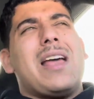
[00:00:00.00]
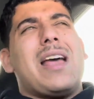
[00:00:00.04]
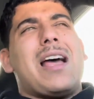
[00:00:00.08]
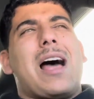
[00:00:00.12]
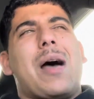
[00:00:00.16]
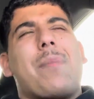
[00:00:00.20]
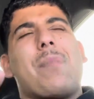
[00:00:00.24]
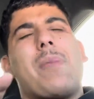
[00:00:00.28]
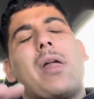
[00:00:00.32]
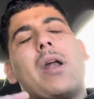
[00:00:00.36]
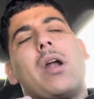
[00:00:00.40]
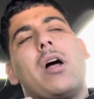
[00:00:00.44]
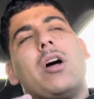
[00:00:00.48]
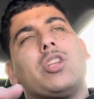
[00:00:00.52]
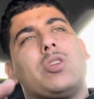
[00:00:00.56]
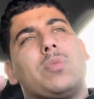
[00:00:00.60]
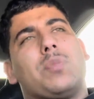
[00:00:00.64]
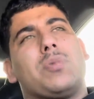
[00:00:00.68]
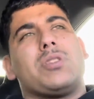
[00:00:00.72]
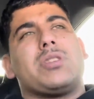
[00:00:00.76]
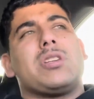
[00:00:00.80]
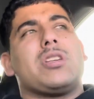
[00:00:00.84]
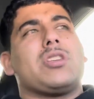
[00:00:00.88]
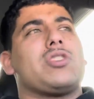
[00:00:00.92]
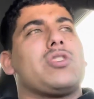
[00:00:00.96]
I'm not
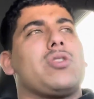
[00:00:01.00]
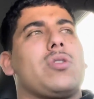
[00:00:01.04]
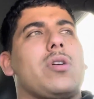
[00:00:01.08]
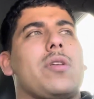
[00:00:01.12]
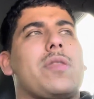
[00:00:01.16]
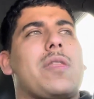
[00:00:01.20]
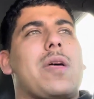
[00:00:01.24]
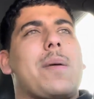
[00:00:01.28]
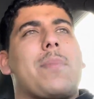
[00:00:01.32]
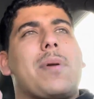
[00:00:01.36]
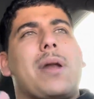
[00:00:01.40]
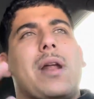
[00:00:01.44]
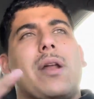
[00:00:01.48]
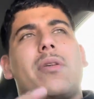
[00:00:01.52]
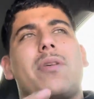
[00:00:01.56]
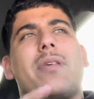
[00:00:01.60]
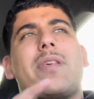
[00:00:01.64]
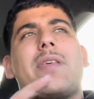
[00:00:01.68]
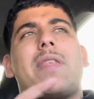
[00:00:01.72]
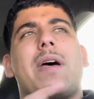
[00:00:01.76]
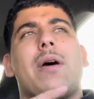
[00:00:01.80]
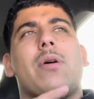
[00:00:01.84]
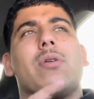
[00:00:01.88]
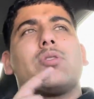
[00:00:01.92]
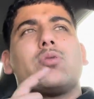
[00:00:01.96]
100% sure on that, but I know
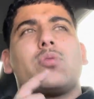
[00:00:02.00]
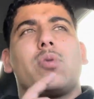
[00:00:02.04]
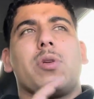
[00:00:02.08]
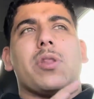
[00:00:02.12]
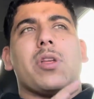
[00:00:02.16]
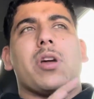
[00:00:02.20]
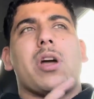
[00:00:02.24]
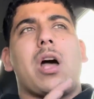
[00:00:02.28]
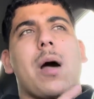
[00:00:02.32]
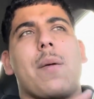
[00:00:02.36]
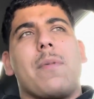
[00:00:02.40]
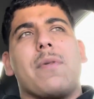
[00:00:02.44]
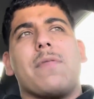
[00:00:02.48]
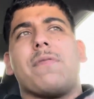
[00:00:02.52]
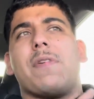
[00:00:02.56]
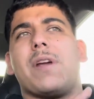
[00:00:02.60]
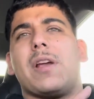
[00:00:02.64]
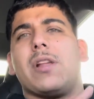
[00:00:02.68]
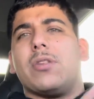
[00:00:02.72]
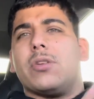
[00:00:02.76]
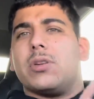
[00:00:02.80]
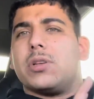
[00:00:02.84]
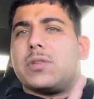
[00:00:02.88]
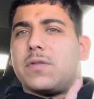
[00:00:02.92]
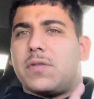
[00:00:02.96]
that was one of the common
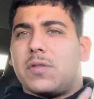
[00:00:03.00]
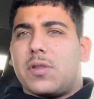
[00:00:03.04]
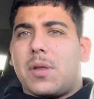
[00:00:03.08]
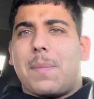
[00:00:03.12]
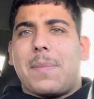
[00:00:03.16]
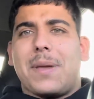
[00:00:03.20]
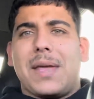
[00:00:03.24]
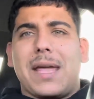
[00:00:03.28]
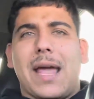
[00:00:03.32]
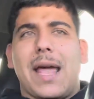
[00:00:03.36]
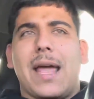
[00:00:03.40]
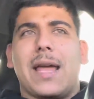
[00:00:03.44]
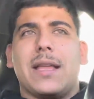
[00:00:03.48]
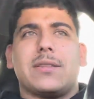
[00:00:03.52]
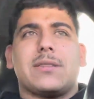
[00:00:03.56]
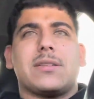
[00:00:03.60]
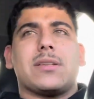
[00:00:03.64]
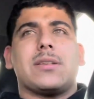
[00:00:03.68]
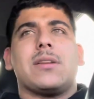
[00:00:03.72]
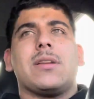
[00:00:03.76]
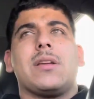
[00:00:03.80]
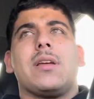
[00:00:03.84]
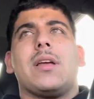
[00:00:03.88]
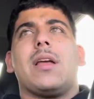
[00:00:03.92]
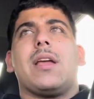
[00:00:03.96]
failures for the
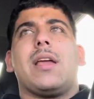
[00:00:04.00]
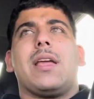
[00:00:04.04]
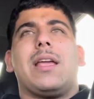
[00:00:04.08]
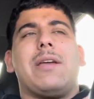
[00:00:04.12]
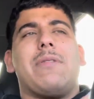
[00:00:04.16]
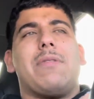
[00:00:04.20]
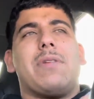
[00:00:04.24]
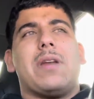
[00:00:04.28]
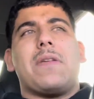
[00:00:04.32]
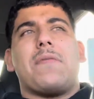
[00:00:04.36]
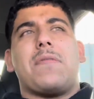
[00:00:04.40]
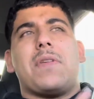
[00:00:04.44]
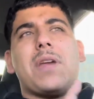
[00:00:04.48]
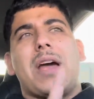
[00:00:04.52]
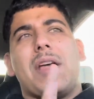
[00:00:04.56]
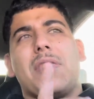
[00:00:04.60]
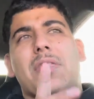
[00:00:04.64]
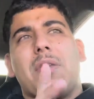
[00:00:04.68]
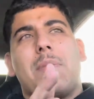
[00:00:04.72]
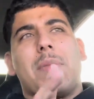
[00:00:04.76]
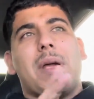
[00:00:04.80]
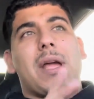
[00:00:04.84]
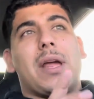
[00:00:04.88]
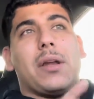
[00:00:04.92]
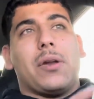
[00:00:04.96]
B8, even if you had the
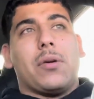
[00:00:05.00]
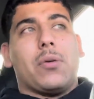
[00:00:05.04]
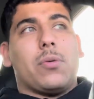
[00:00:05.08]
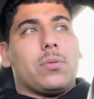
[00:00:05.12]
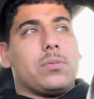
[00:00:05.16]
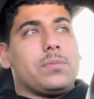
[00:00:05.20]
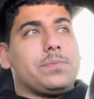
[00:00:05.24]
manual.